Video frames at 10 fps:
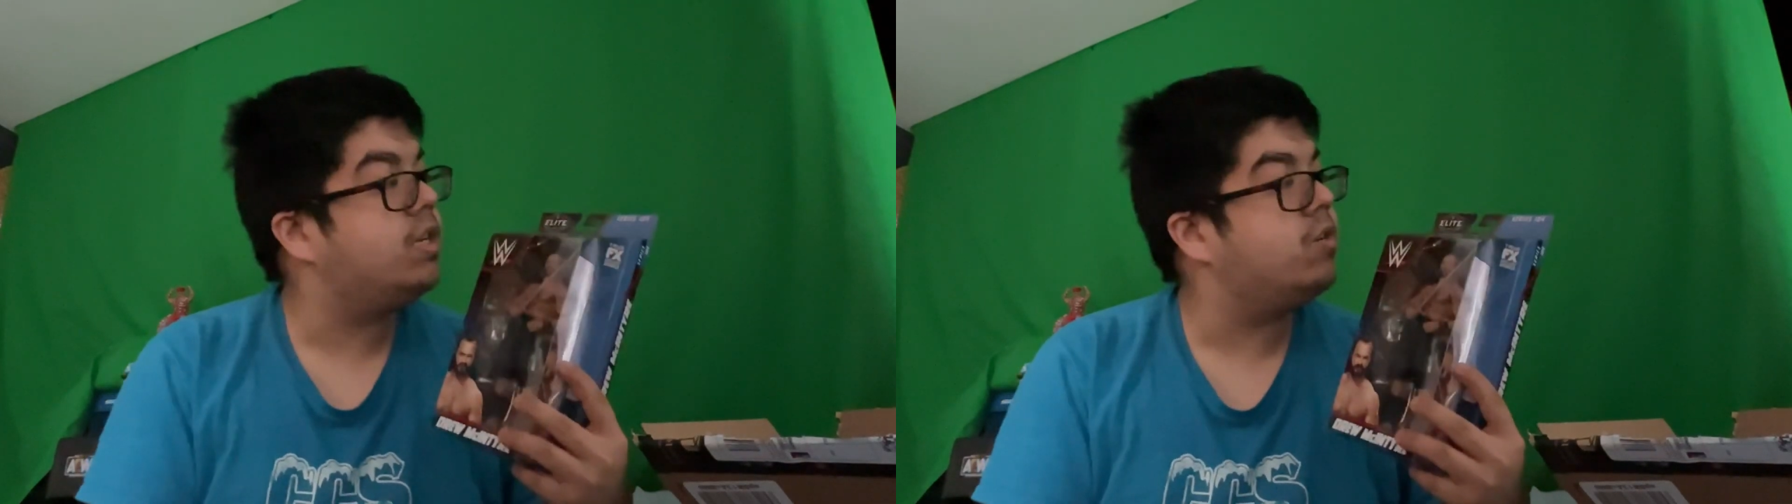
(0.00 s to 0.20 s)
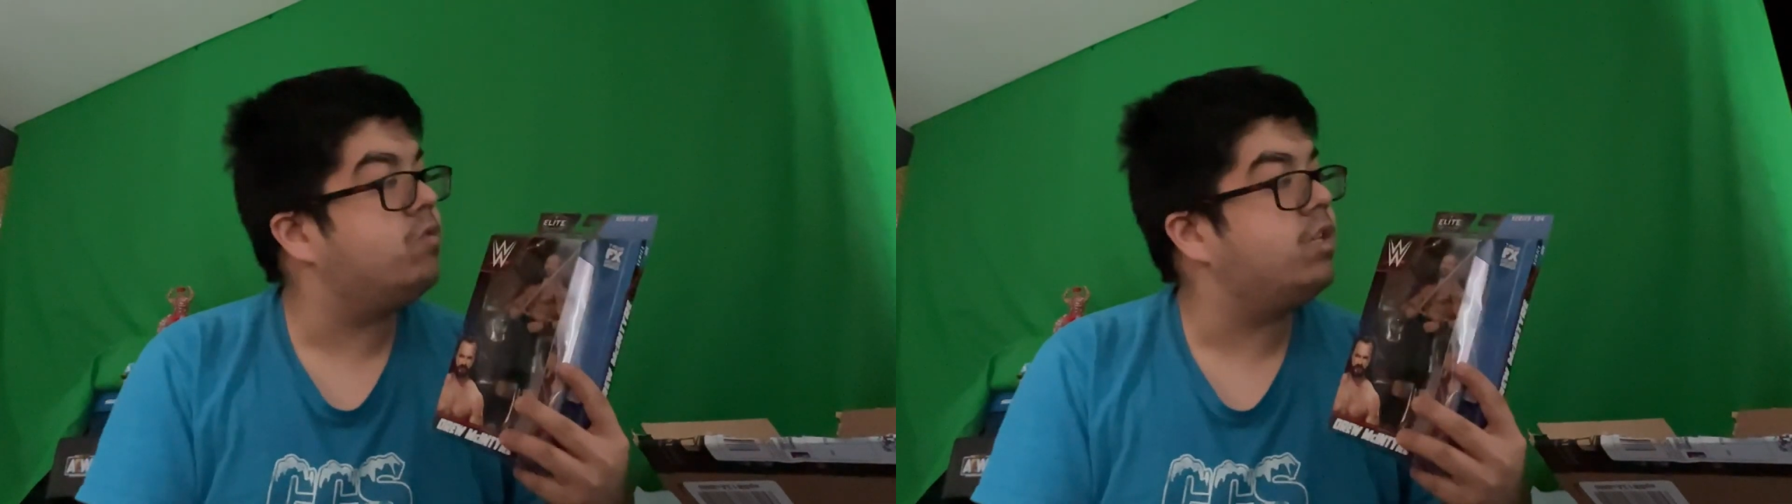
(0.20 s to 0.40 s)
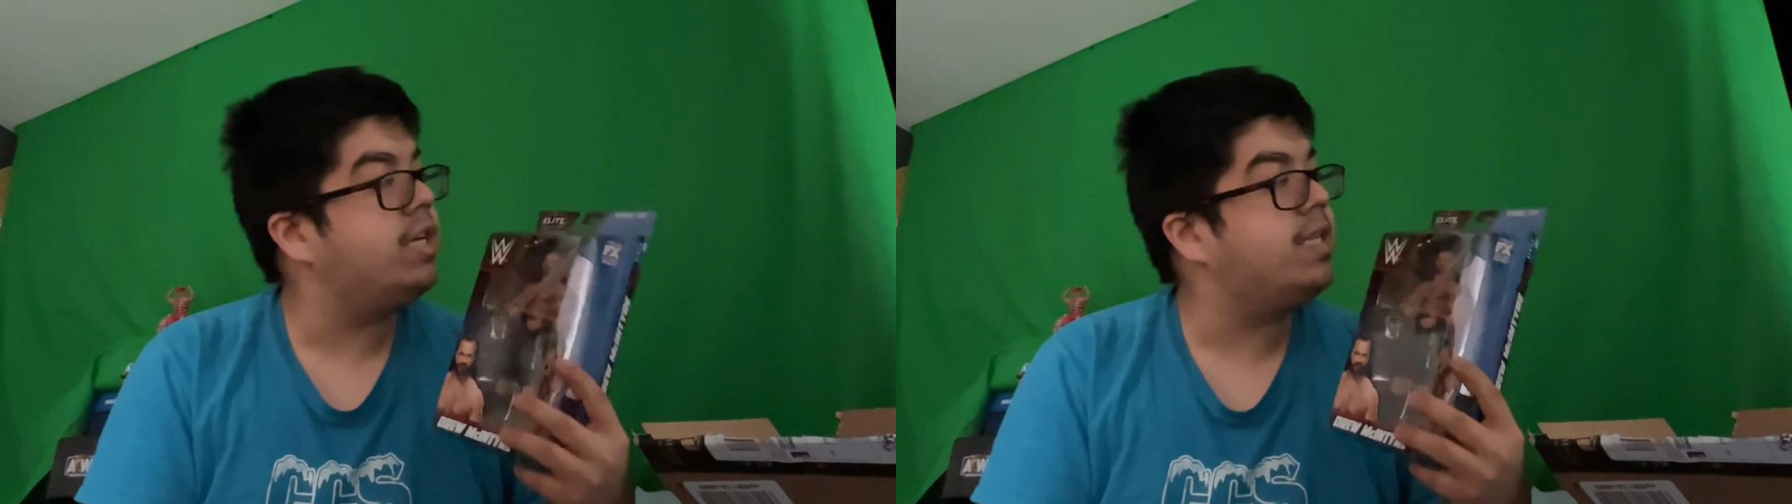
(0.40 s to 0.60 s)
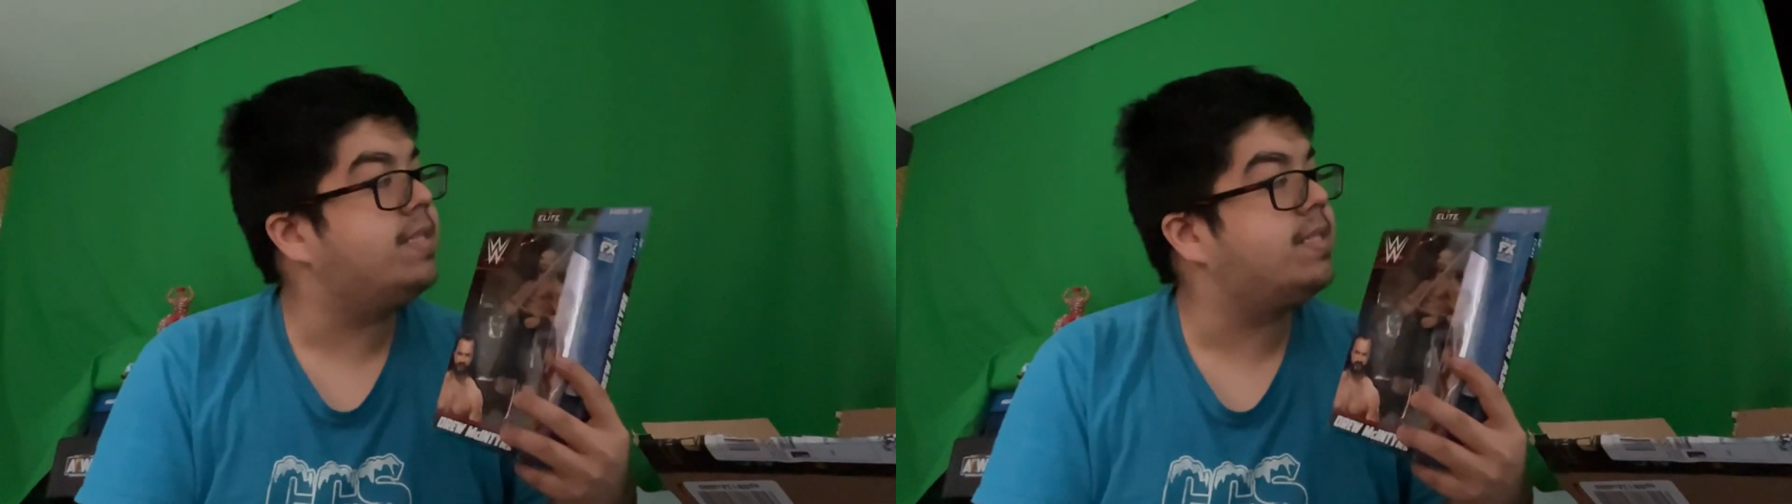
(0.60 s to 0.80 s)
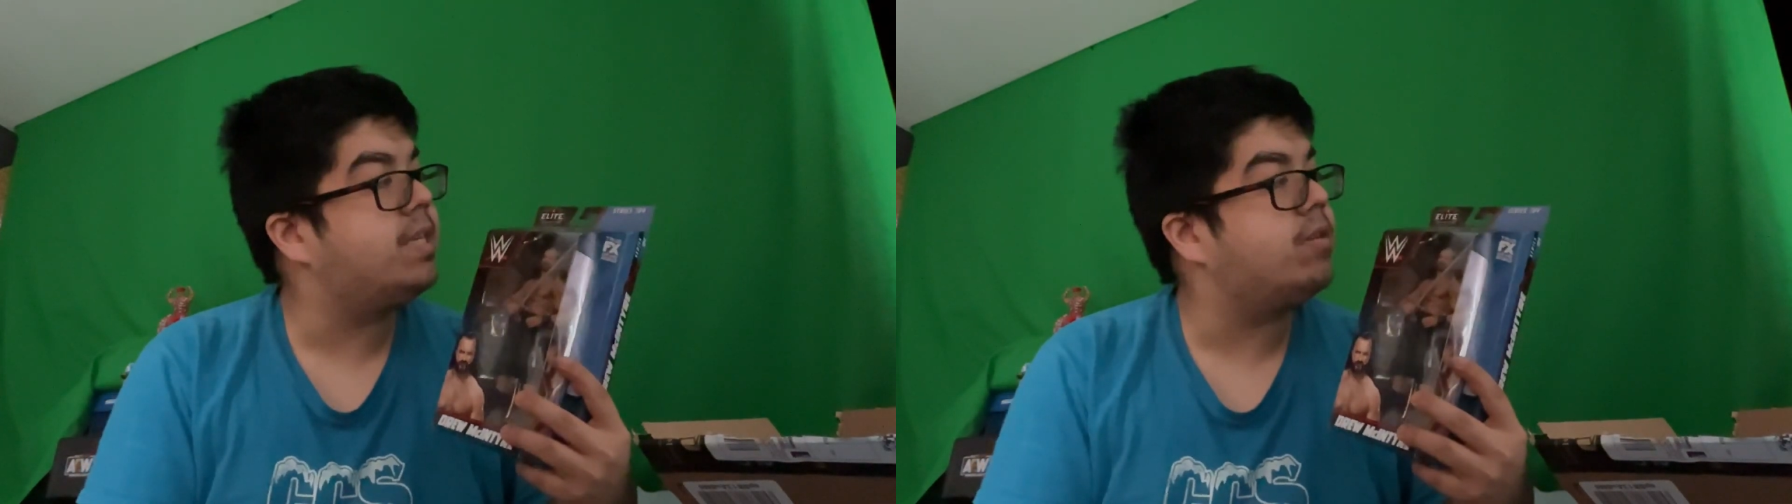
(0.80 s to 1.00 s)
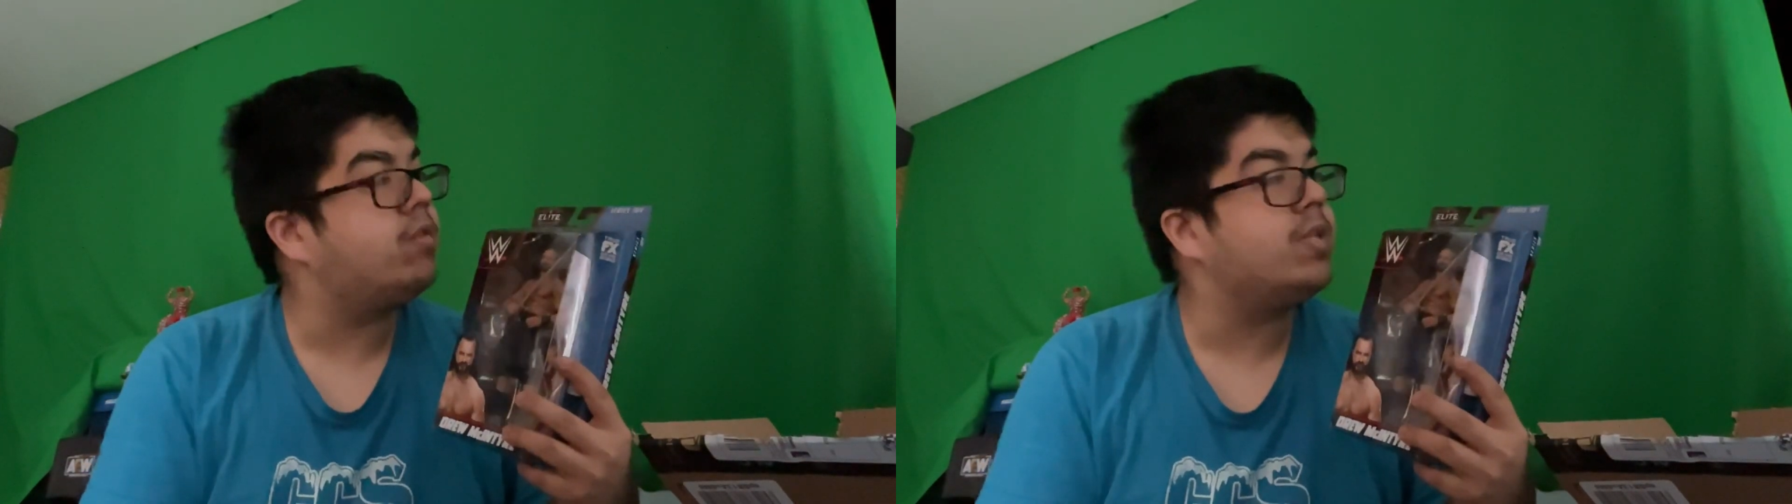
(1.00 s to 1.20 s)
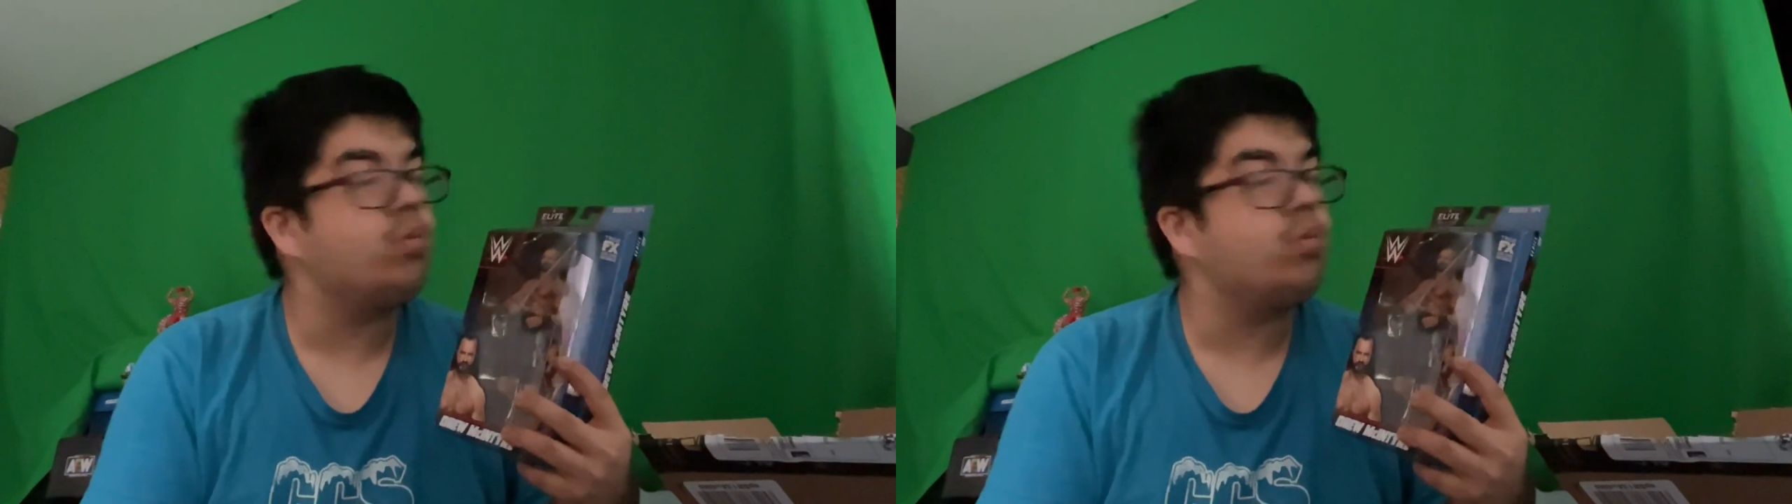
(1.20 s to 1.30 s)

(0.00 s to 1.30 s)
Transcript: Elite Series